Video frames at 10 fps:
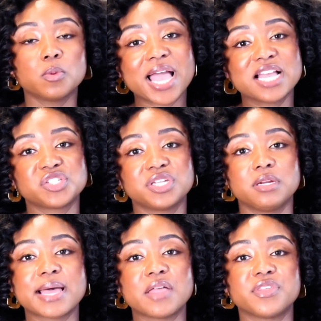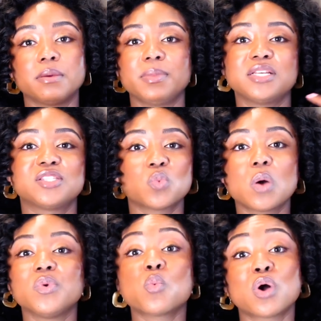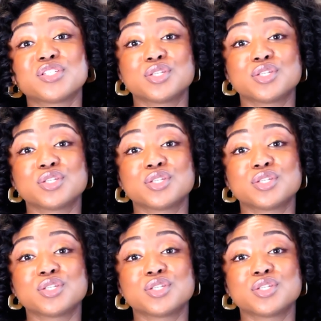passionate about them and it's what we want